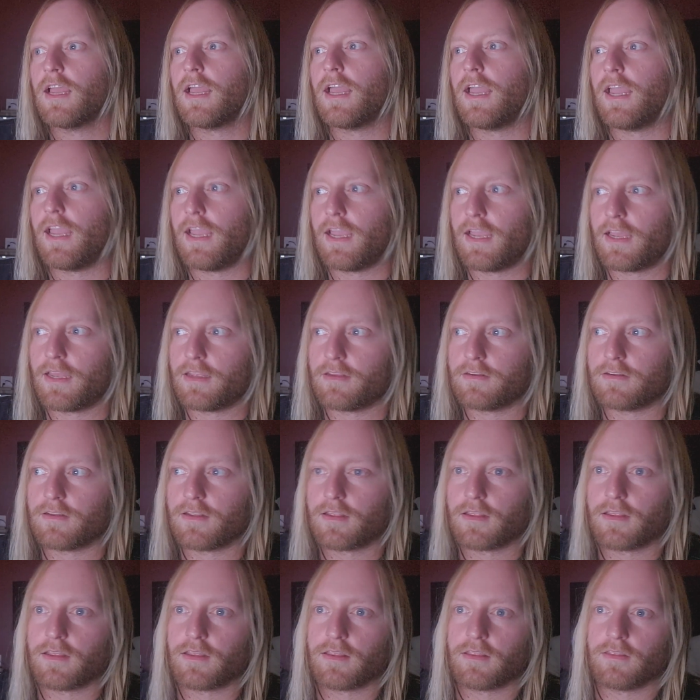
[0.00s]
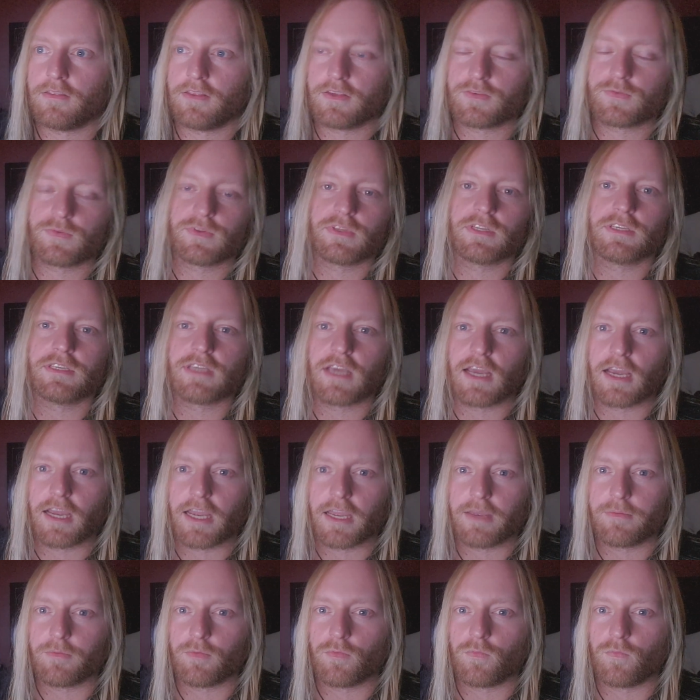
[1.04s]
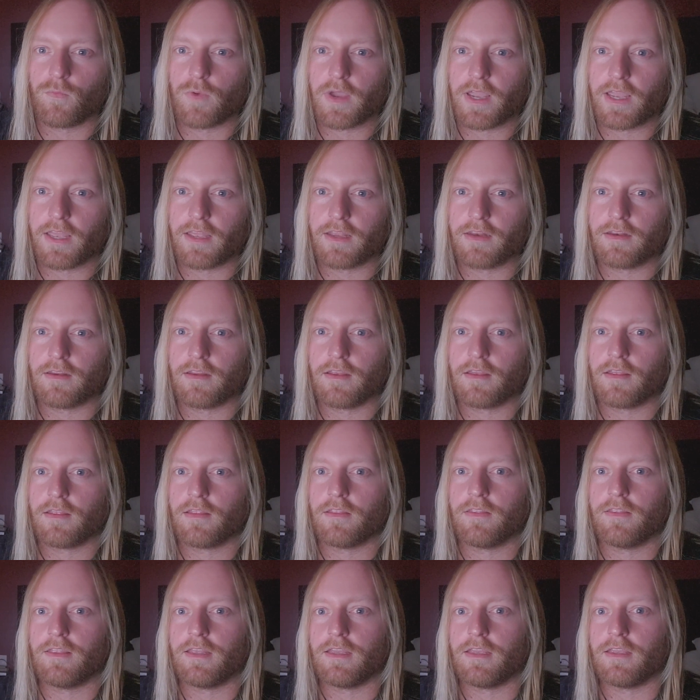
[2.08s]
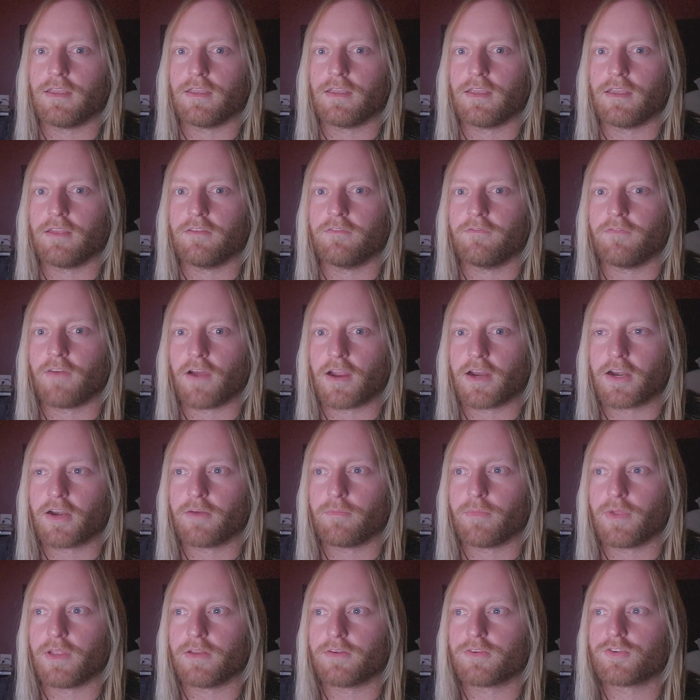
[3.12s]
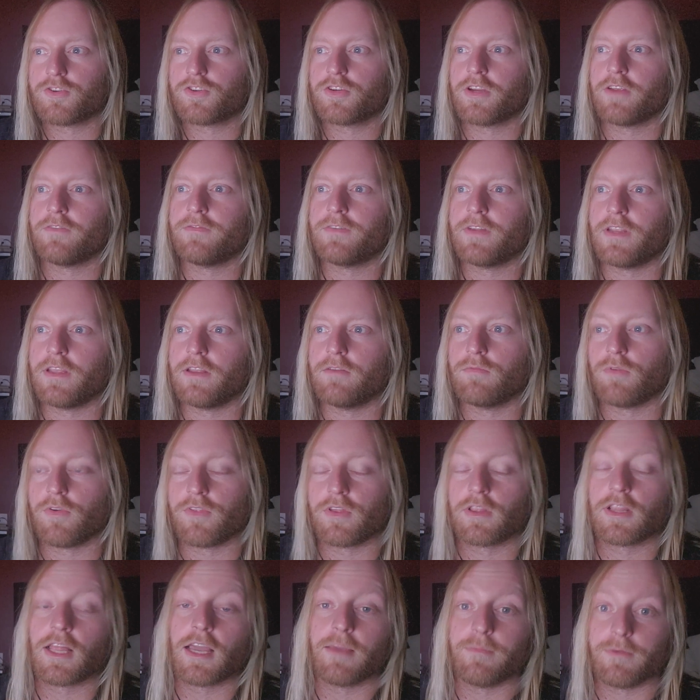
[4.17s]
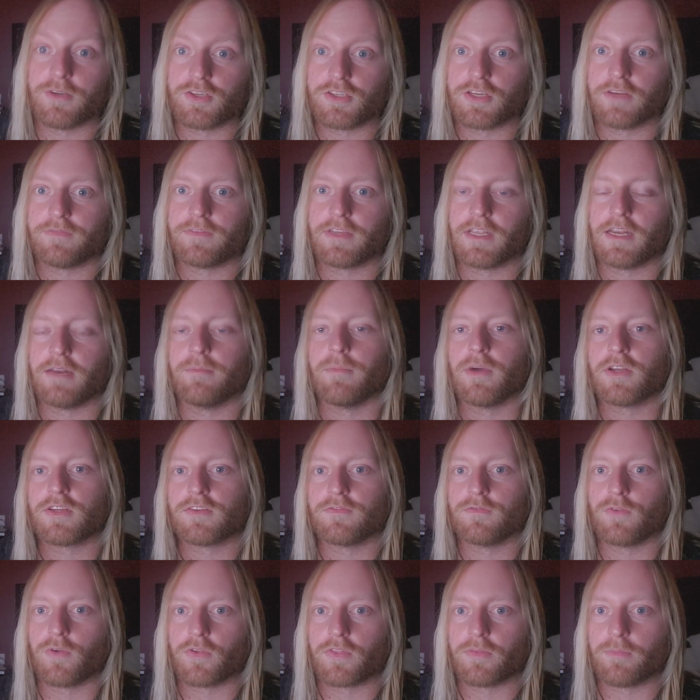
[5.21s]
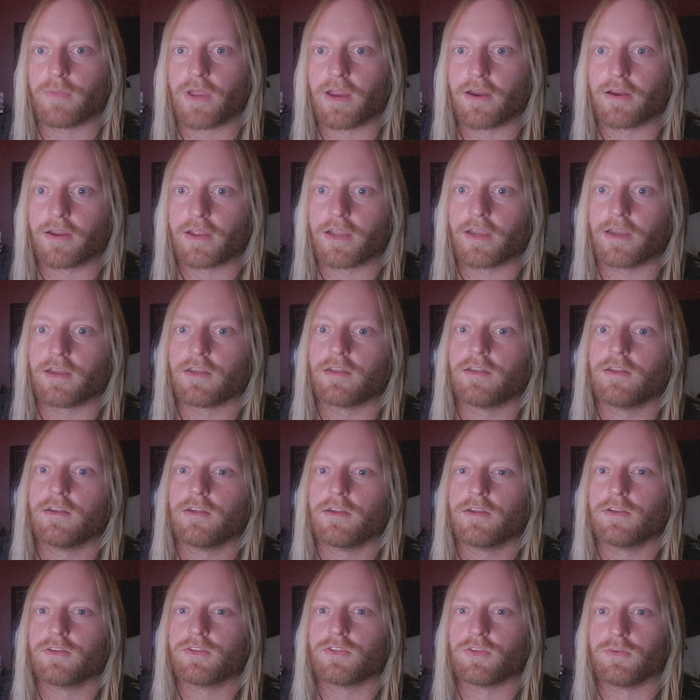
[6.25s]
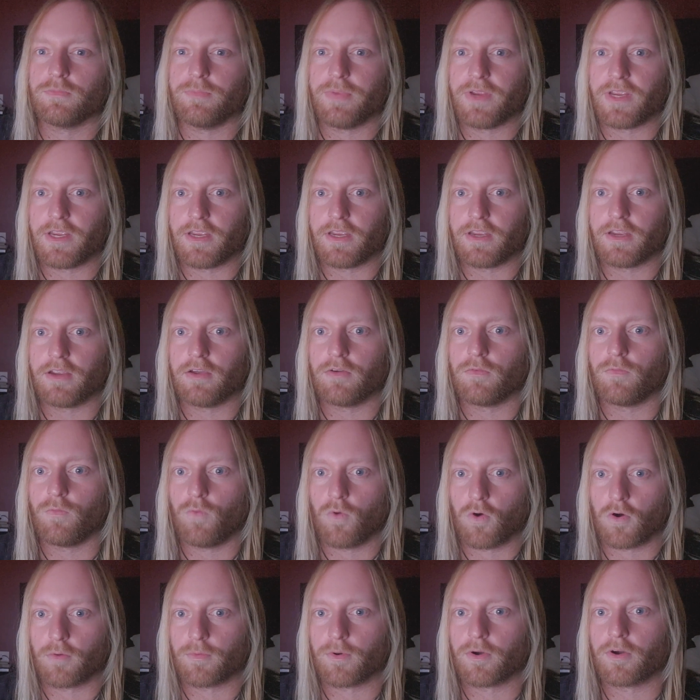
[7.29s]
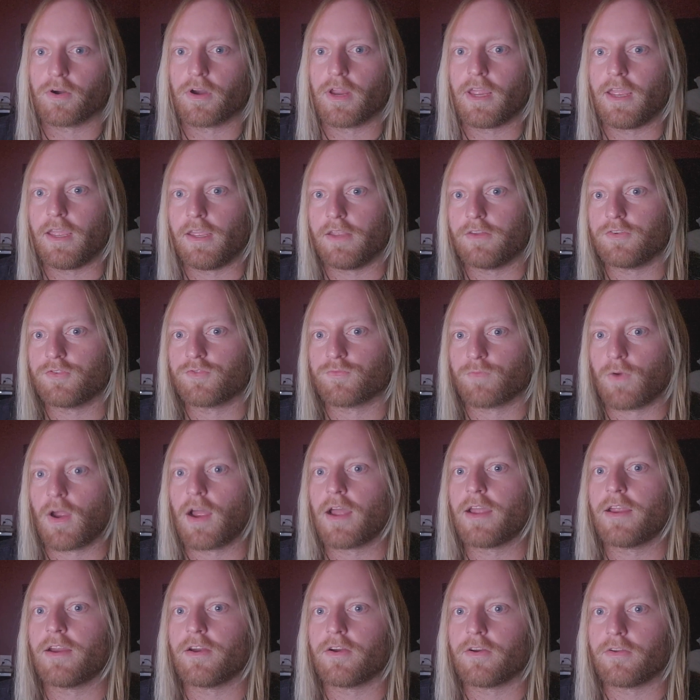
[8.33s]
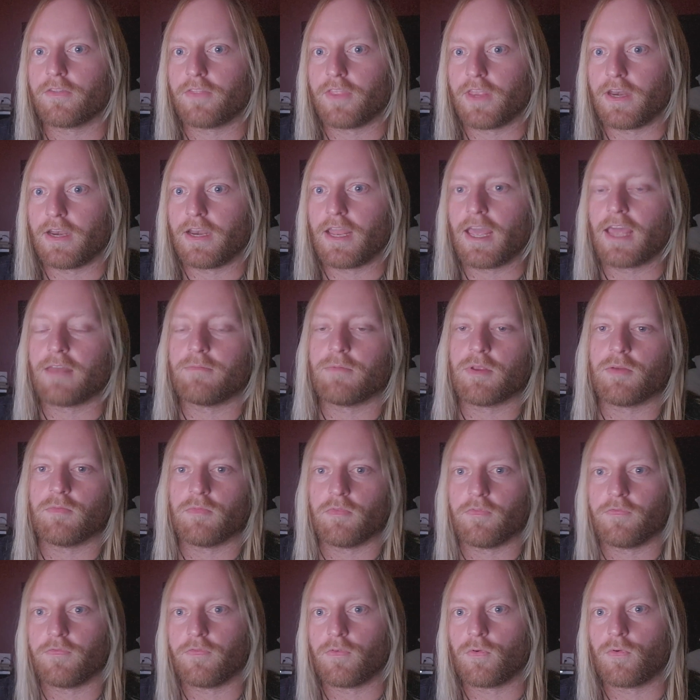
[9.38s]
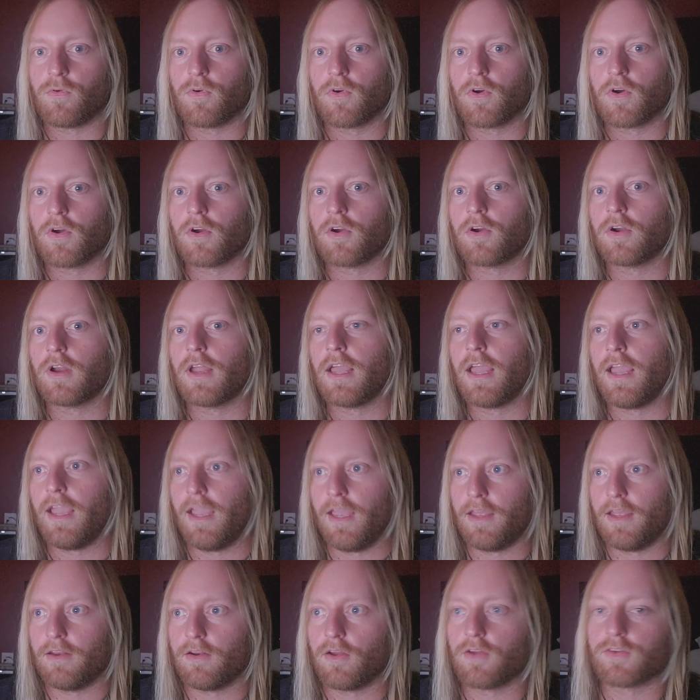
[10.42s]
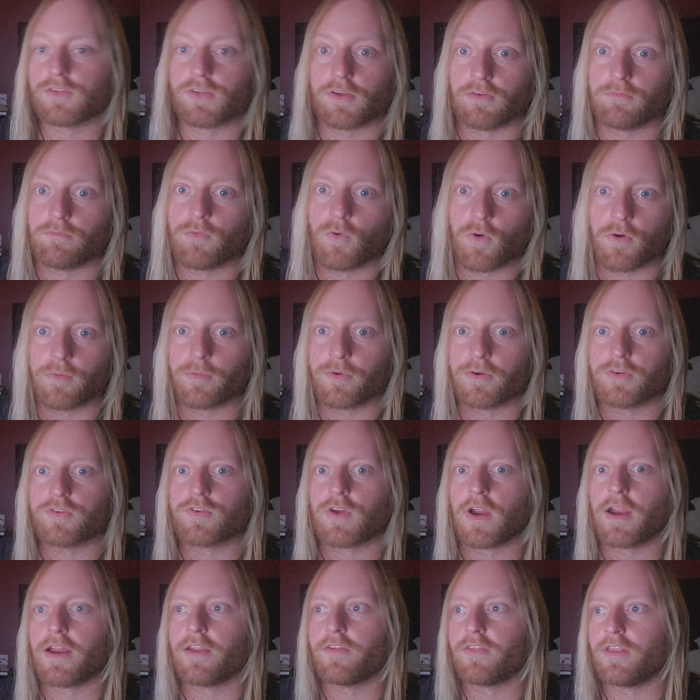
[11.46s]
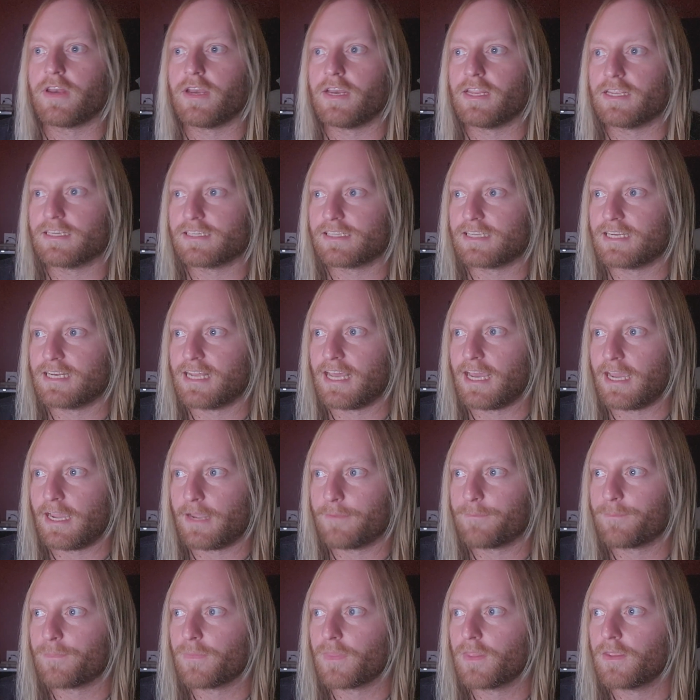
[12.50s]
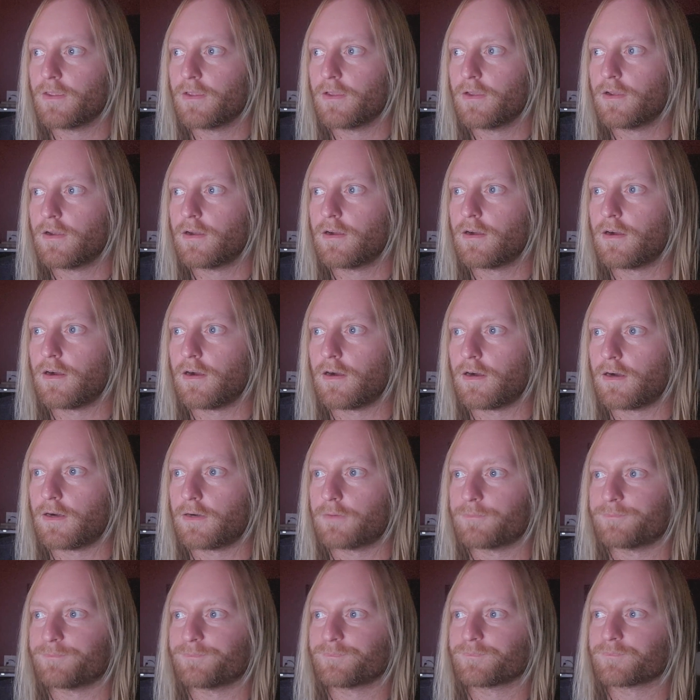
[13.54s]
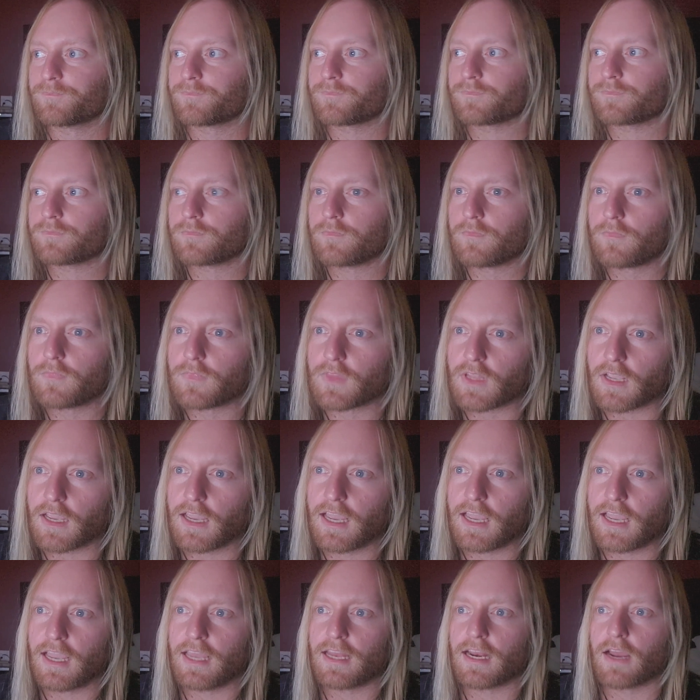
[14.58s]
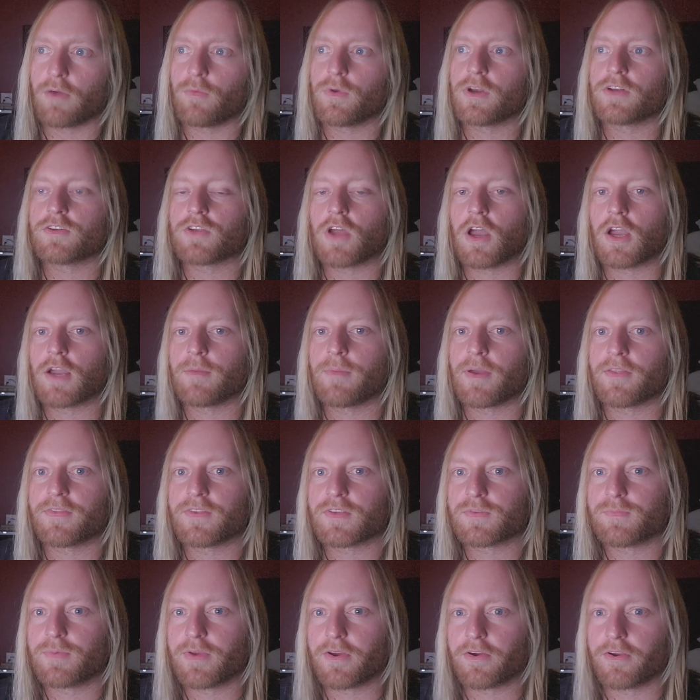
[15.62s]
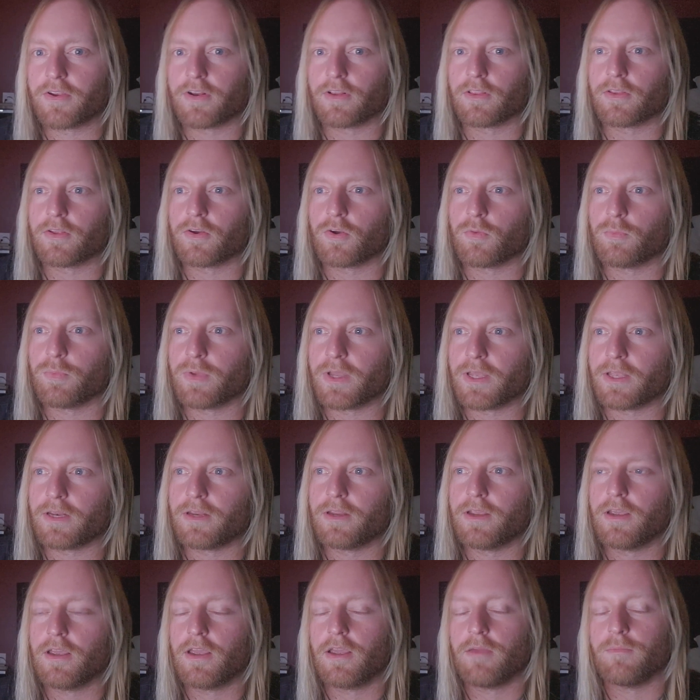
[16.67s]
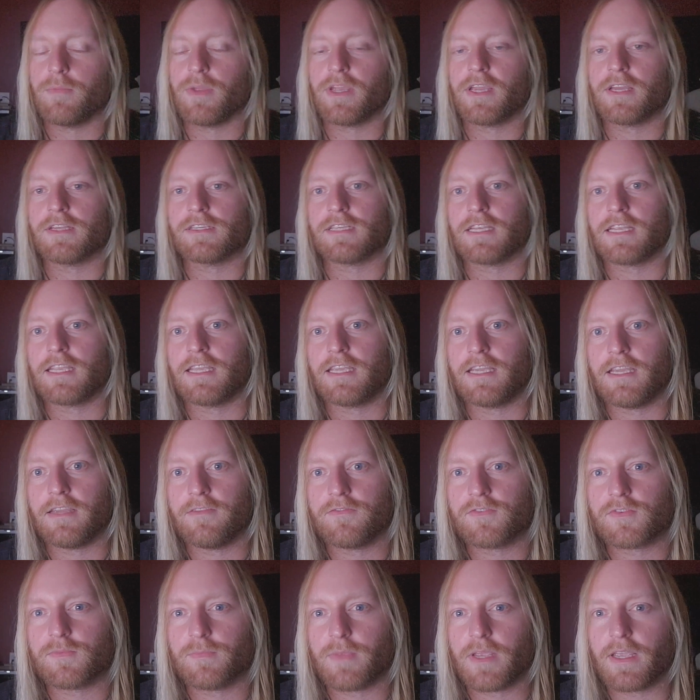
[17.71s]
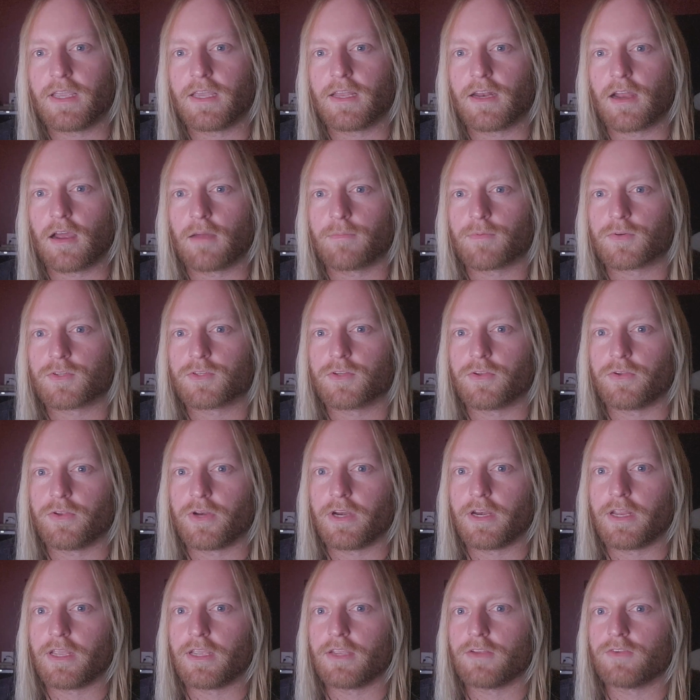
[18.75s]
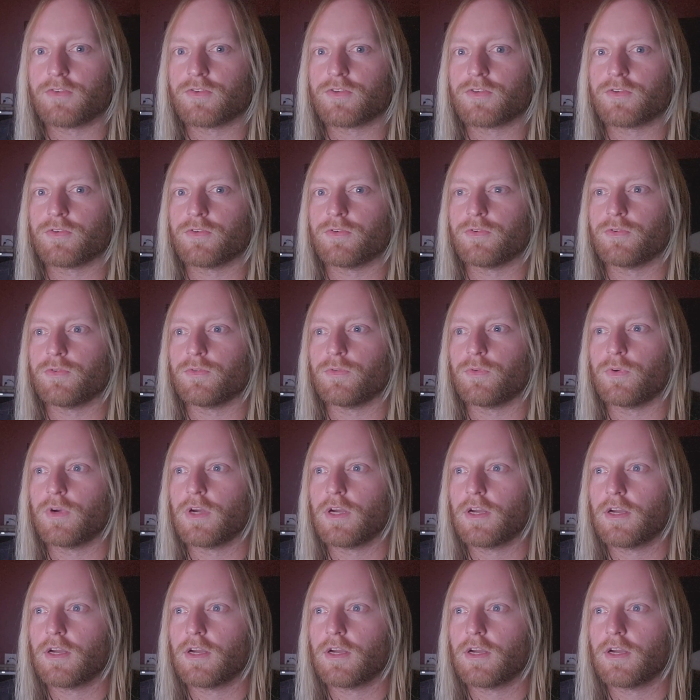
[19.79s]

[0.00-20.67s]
And this was a time when the environment shifted, well, the climate shifted in much of North America to be warmer and drier than it had been before, and also warmer and drier than it is today. And I want to talk about this period a little bit because it gives me an opportunity to